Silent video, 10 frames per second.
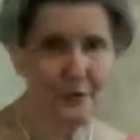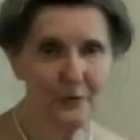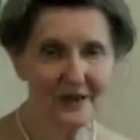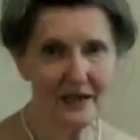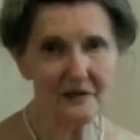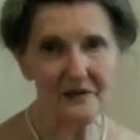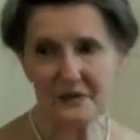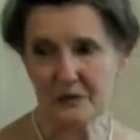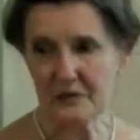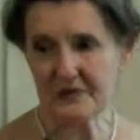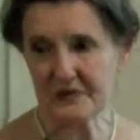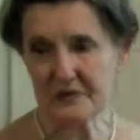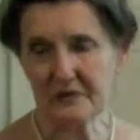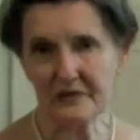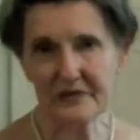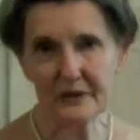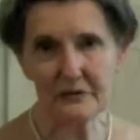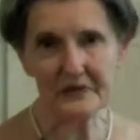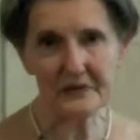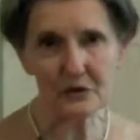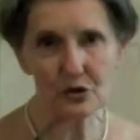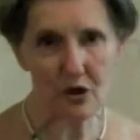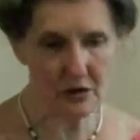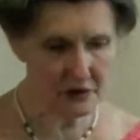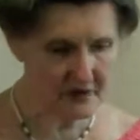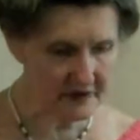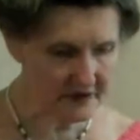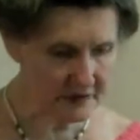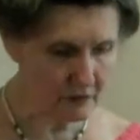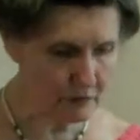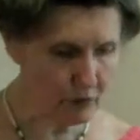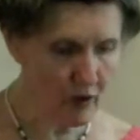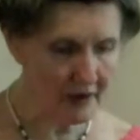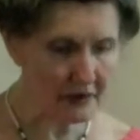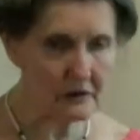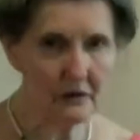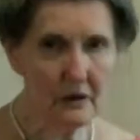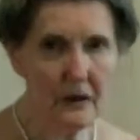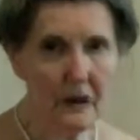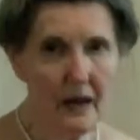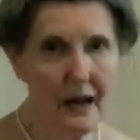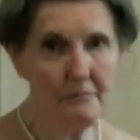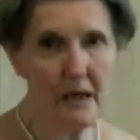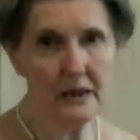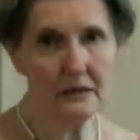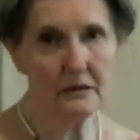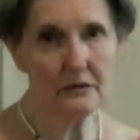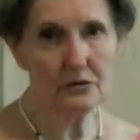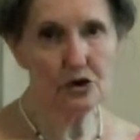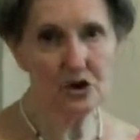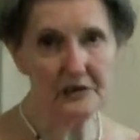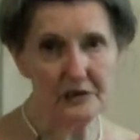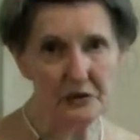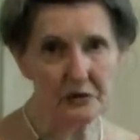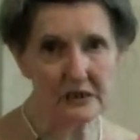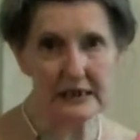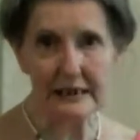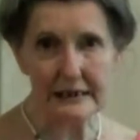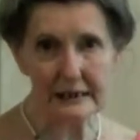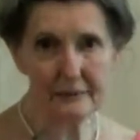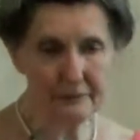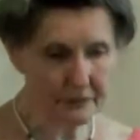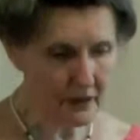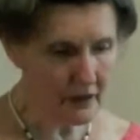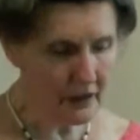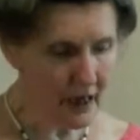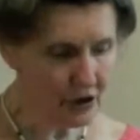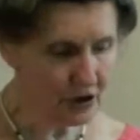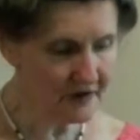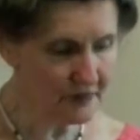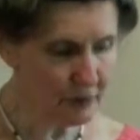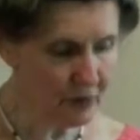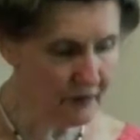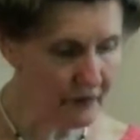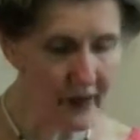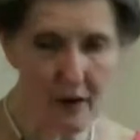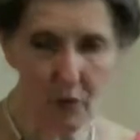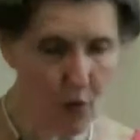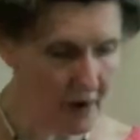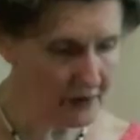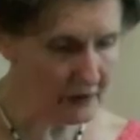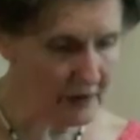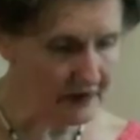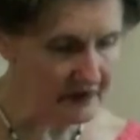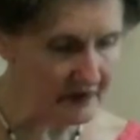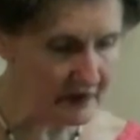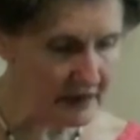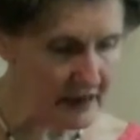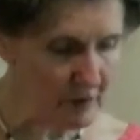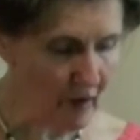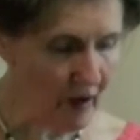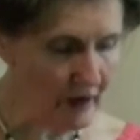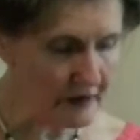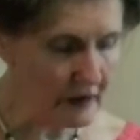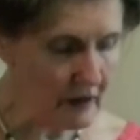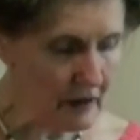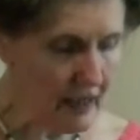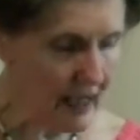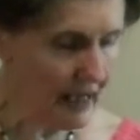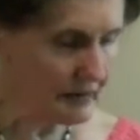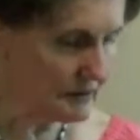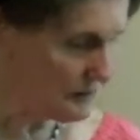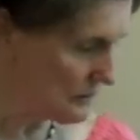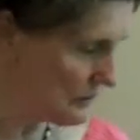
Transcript: What else do we do with the Crystal Charge distilled water? I make ginger tea. I just put that water into the teapot and